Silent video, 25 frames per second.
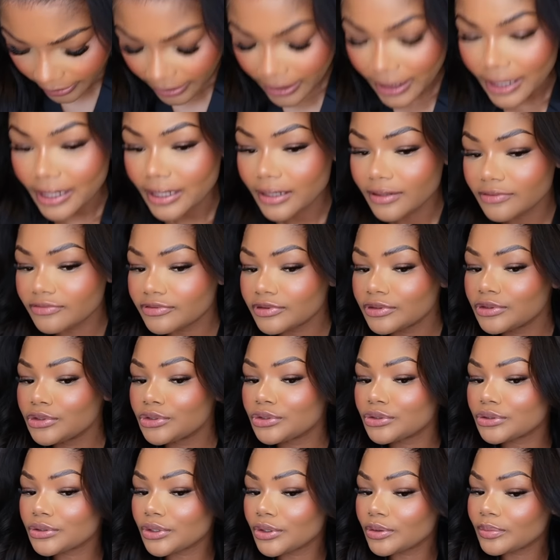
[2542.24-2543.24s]
I love it
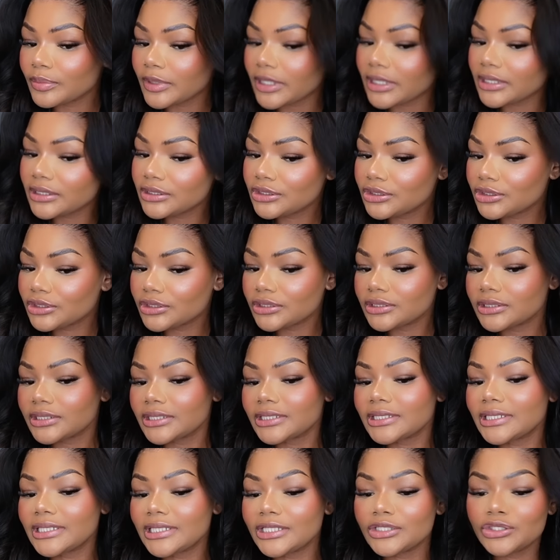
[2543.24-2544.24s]
so much.
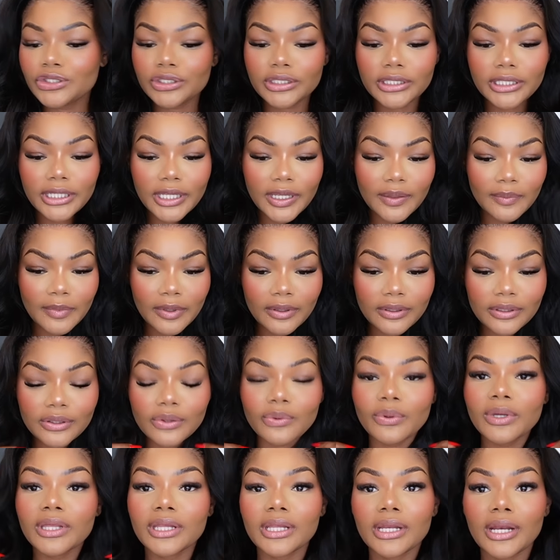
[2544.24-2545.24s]
It literally came out the
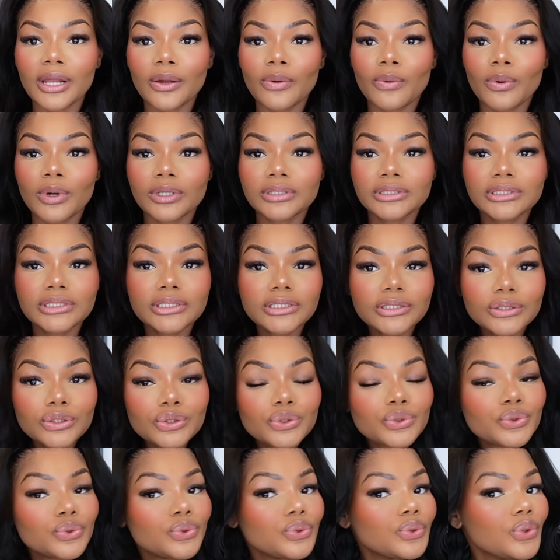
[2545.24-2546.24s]
way that I wanted it
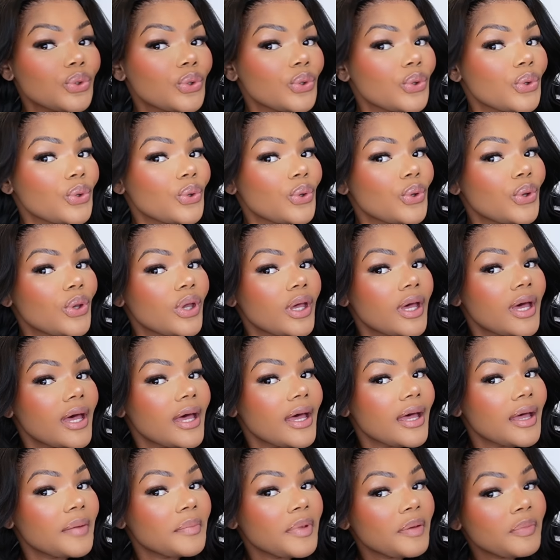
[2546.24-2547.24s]
to.
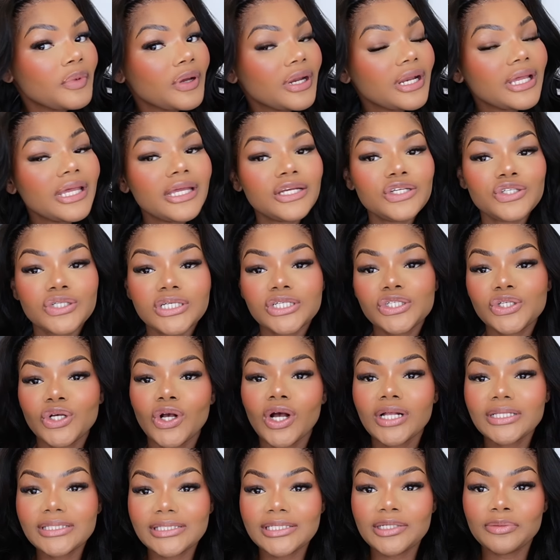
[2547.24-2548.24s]
I'm gonna get, you
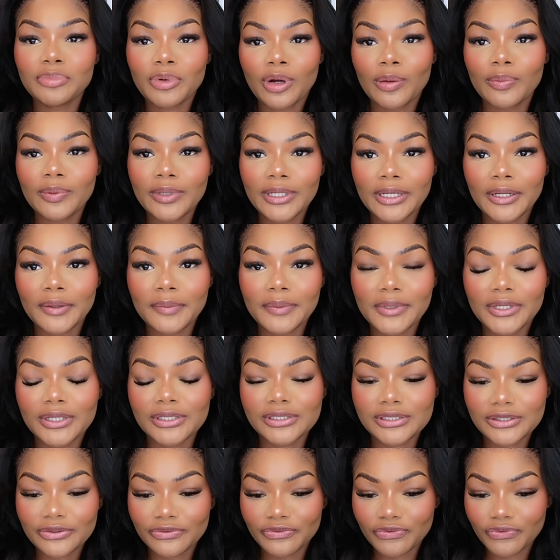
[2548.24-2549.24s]
can't see properly now
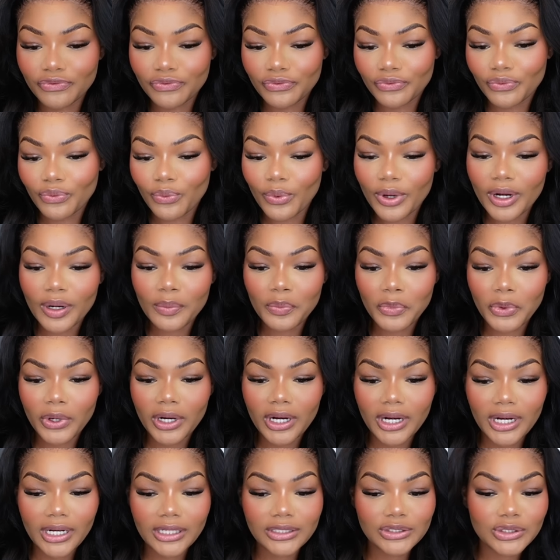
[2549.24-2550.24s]
because of what I'm
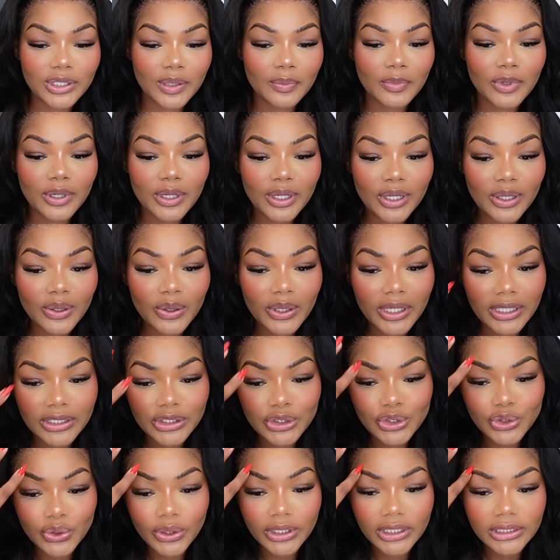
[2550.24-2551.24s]
wearing, so I'm gonna go
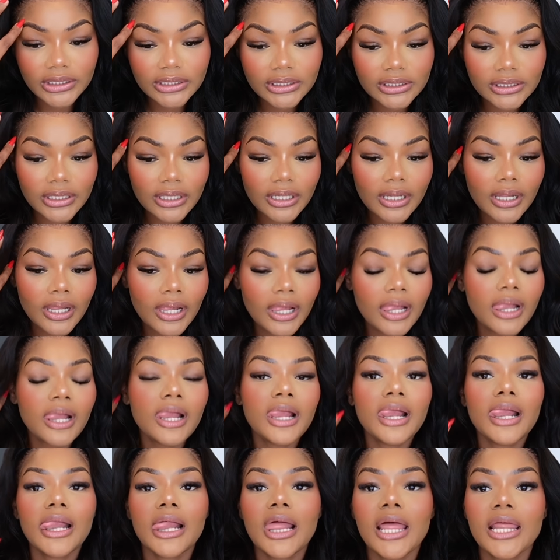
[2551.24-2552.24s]
get dressed
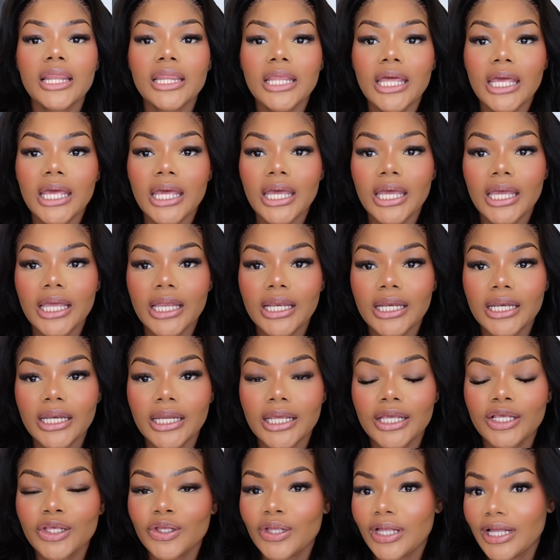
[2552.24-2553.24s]
and
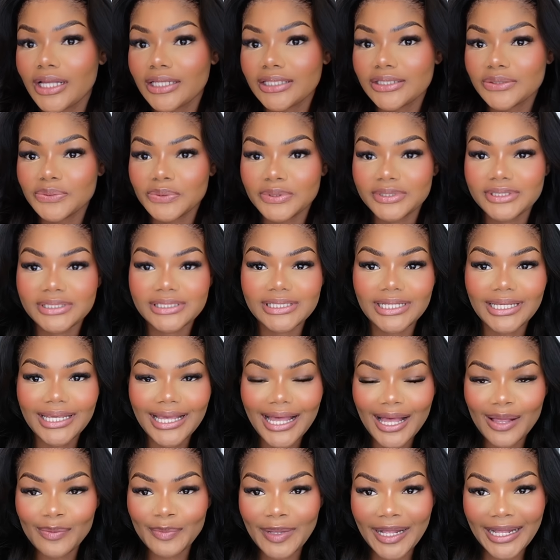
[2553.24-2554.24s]
then you guys will see
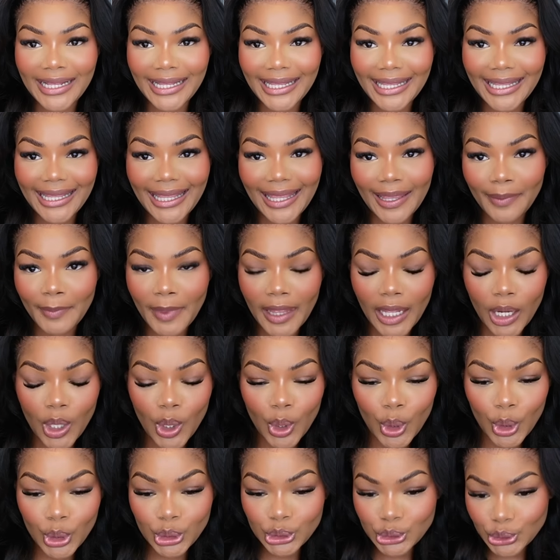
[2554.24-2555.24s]
how my hair came out.
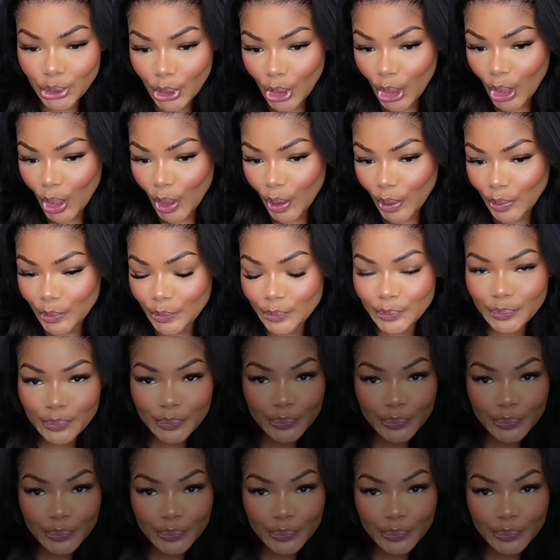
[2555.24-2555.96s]
Aww.